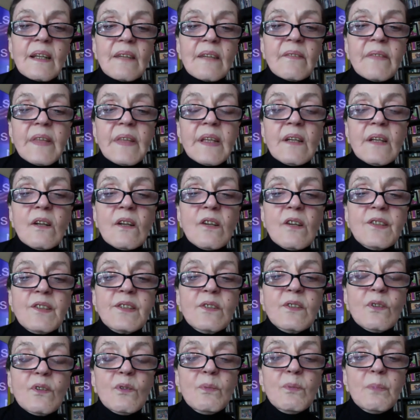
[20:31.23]
Then
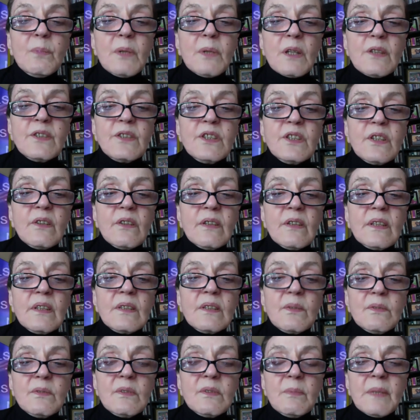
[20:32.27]
also Paul Scherritz
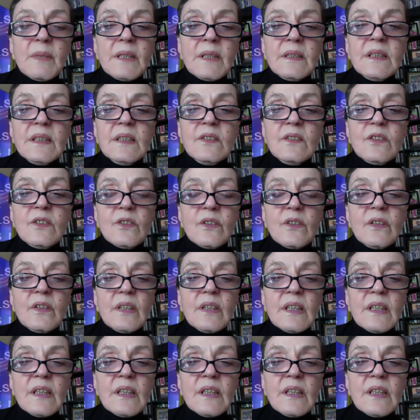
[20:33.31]
was my teacher,